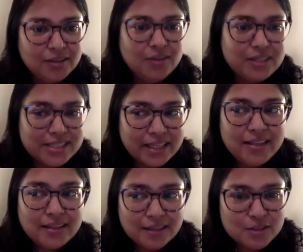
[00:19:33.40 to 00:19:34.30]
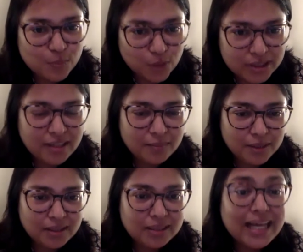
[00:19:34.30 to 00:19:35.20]
or is anything is bothering
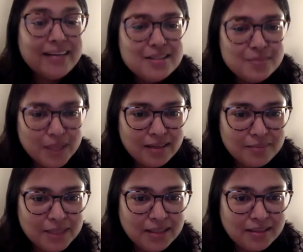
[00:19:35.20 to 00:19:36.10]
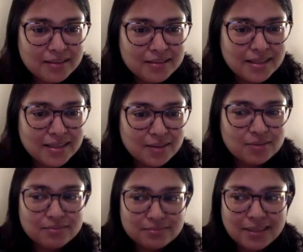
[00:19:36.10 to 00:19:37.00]
me and that is making me sad,
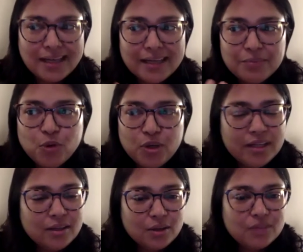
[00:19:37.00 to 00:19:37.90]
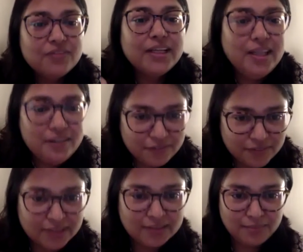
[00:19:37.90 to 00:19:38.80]
or I am holding a lot of grief
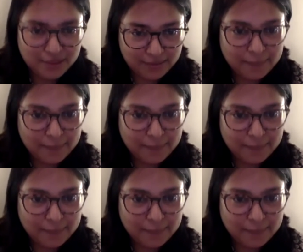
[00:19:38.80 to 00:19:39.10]
within me.